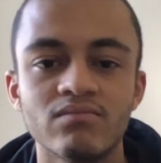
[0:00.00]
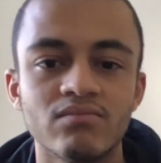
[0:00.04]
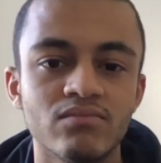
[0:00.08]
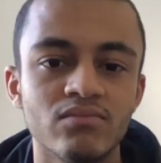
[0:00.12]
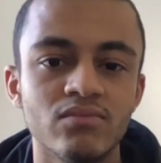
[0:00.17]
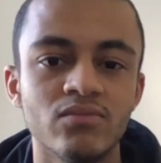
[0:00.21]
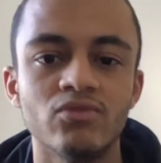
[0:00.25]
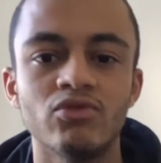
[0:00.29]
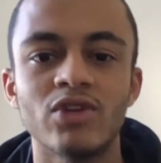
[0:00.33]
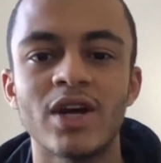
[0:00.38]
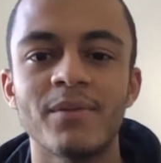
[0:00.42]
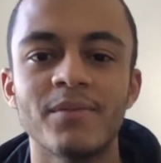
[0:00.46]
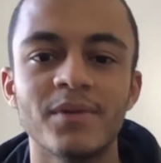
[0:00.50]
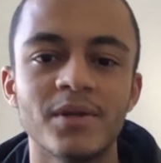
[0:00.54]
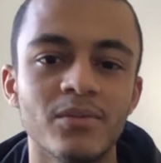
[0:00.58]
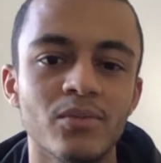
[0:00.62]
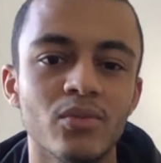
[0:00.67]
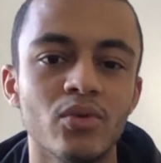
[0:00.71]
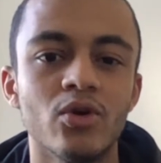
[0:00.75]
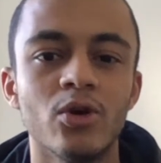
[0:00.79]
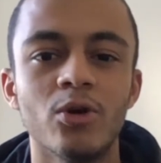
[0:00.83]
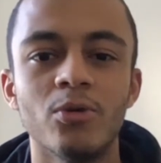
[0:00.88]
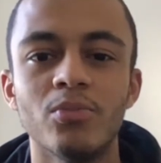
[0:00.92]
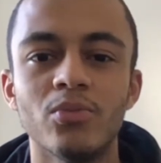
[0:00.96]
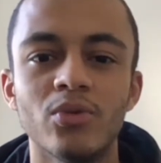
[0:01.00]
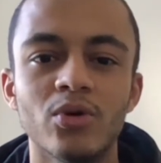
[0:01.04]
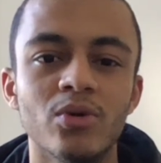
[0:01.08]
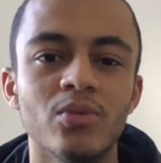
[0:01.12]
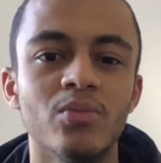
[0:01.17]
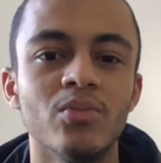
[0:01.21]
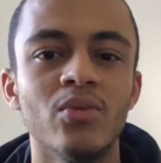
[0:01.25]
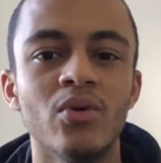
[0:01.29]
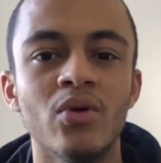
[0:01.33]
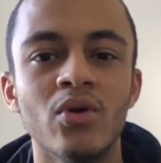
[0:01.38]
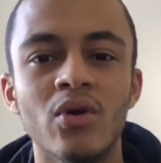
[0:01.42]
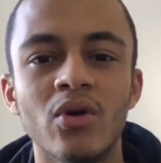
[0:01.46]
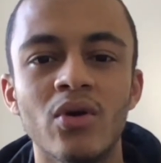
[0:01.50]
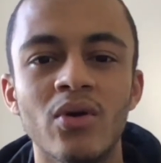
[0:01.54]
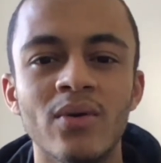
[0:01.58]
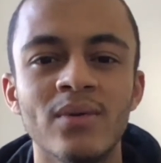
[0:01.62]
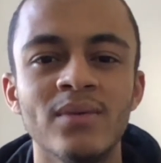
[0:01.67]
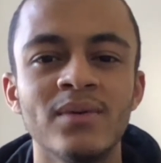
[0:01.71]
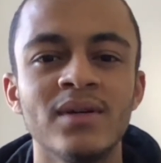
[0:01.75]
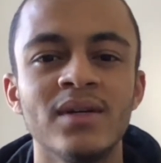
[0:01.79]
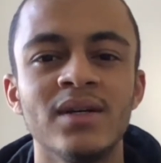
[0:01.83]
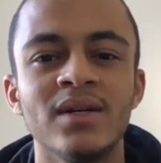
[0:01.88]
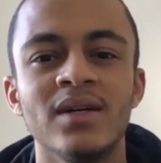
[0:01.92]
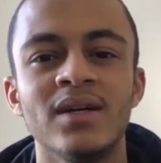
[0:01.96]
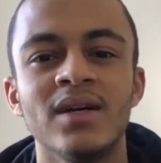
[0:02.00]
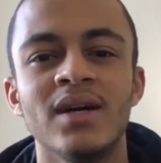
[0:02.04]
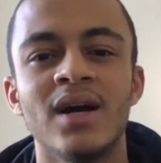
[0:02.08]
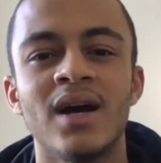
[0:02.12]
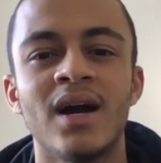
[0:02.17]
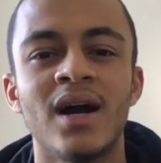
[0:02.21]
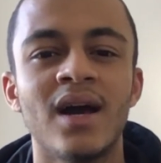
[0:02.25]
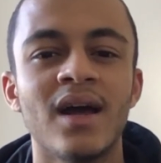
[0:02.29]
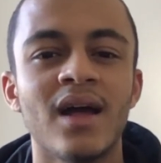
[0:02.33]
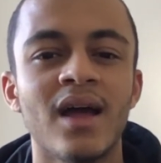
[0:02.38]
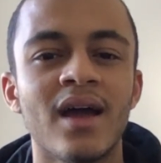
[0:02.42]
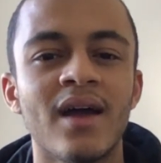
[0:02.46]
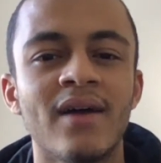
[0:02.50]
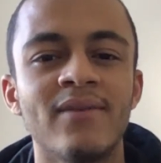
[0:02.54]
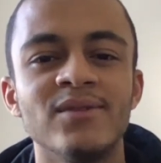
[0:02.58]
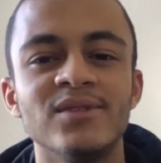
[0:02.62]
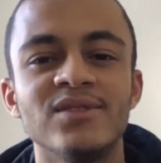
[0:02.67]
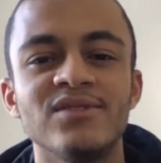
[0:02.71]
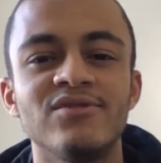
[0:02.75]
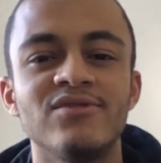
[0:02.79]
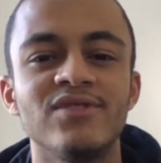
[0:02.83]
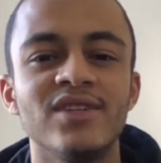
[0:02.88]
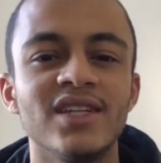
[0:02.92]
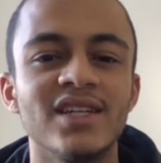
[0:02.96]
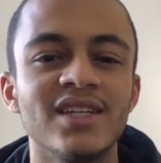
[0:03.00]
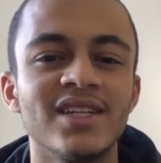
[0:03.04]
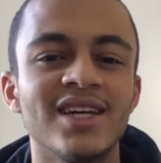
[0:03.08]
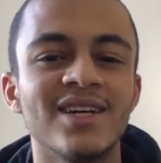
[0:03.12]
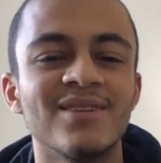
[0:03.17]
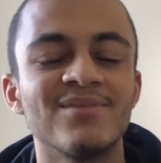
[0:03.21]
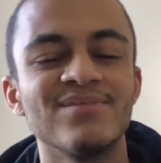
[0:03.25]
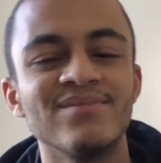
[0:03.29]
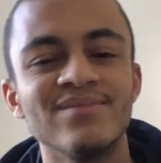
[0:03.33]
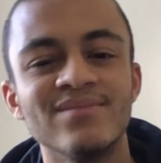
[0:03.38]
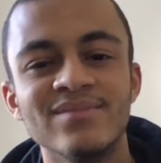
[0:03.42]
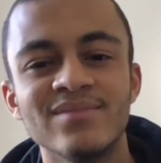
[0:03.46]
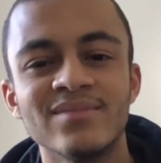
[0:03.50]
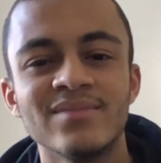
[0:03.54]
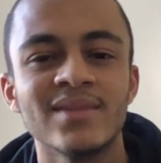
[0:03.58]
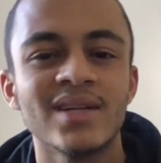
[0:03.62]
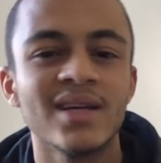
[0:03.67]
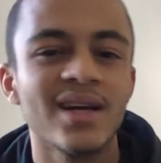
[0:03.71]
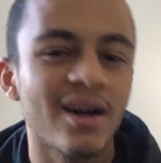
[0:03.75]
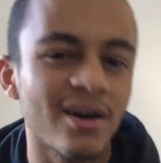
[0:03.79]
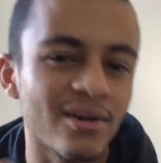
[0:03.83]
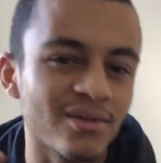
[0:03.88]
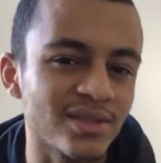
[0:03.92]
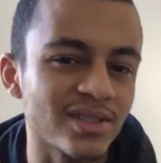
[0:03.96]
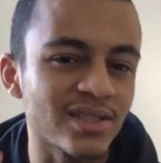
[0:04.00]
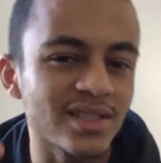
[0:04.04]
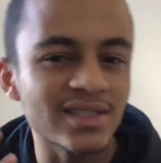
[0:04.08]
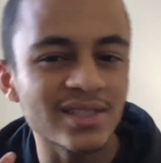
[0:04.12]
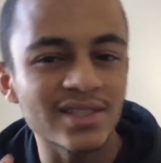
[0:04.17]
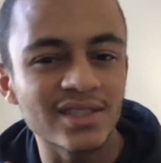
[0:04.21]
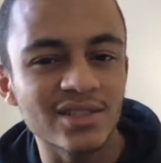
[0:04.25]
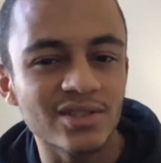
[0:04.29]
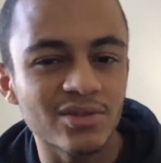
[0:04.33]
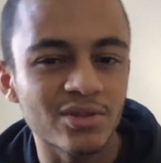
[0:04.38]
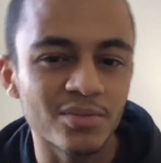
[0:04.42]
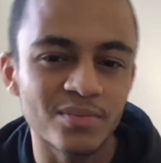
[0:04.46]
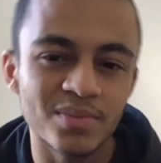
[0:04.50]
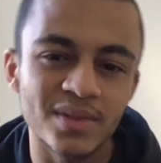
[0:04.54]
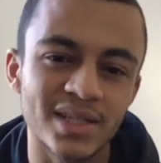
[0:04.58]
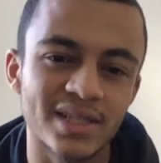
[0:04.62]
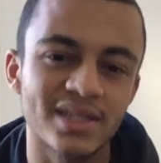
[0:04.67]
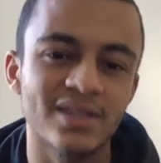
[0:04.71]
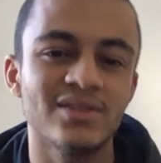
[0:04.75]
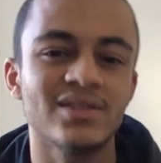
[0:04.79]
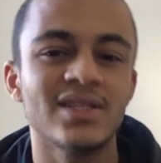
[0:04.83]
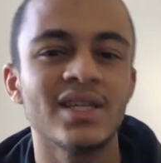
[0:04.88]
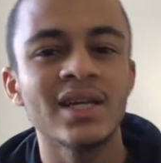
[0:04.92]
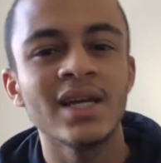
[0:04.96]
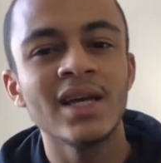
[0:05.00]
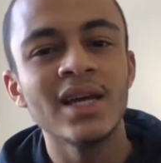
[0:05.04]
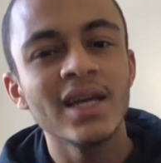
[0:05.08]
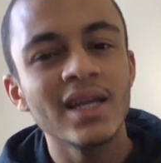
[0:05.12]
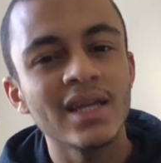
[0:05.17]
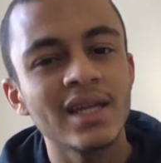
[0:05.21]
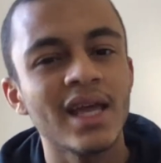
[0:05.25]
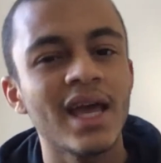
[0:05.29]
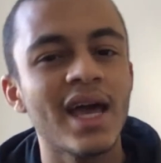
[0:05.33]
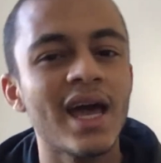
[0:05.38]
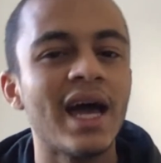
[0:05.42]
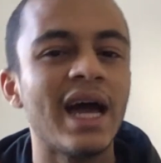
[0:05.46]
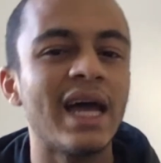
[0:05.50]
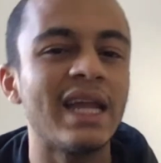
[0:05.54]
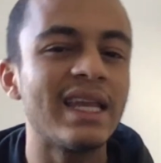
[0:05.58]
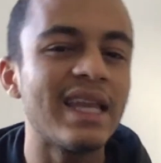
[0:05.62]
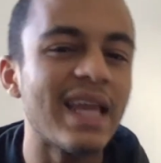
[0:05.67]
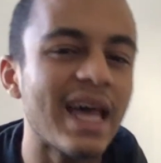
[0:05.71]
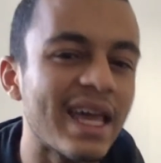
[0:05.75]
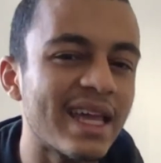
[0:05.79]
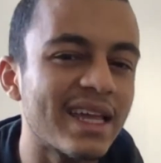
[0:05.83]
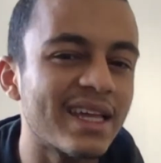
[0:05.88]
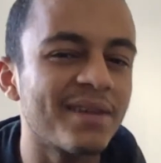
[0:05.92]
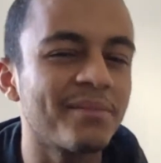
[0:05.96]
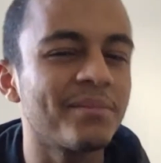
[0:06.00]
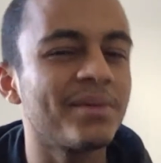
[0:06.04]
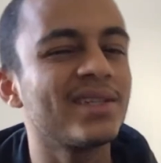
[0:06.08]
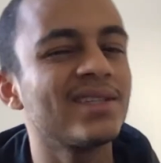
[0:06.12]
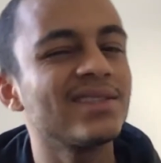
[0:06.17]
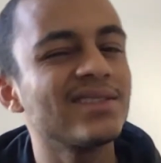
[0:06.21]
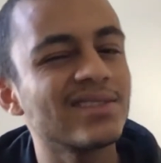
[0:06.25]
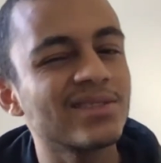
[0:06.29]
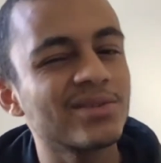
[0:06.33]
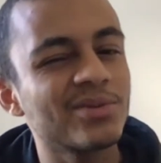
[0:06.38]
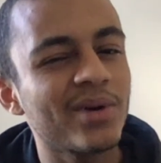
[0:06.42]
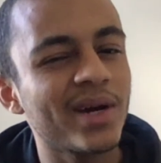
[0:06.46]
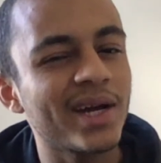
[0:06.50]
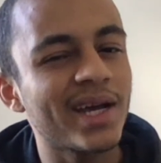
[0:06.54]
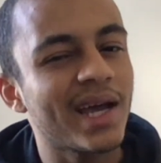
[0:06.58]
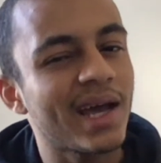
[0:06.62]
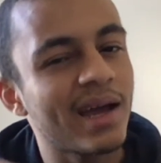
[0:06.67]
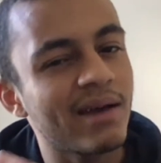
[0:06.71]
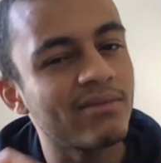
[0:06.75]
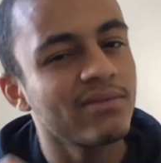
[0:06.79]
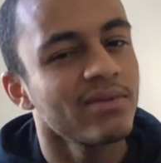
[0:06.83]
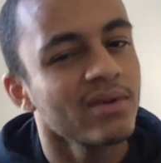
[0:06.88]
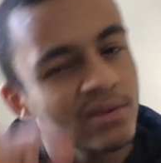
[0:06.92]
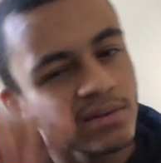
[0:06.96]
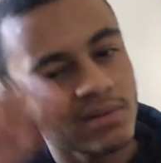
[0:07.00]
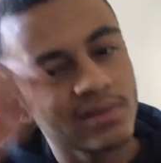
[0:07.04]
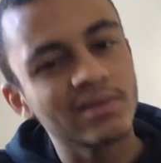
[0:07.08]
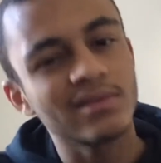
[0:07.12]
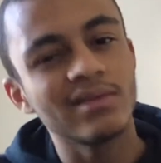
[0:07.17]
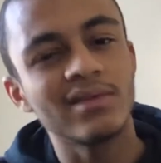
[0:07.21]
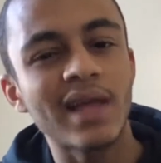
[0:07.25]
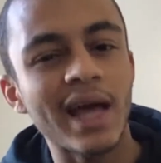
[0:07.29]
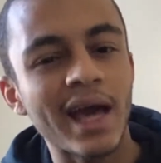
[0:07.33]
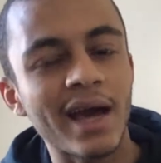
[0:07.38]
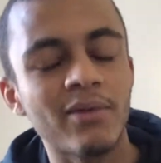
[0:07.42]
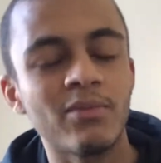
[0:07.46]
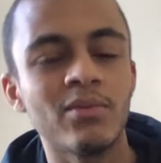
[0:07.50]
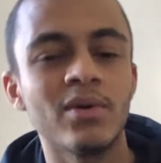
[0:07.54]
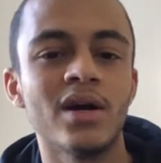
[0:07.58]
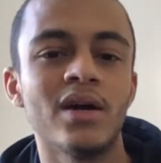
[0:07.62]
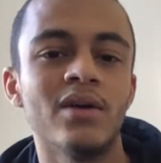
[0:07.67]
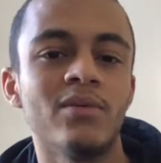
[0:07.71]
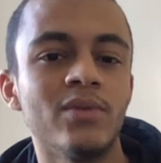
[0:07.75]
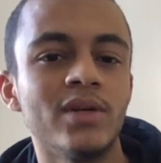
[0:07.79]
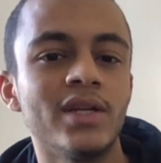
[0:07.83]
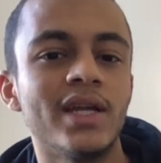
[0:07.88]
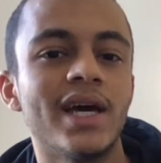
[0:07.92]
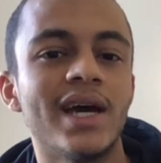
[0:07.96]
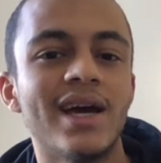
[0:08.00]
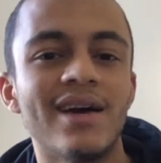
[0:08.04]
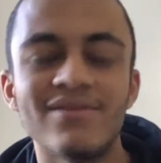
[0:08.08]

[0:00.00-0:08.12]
rapping more and more and more, I was feeling like, I was listening to a beat and I was like, yeah, I like it, but it doesn't quite have that what I want to have.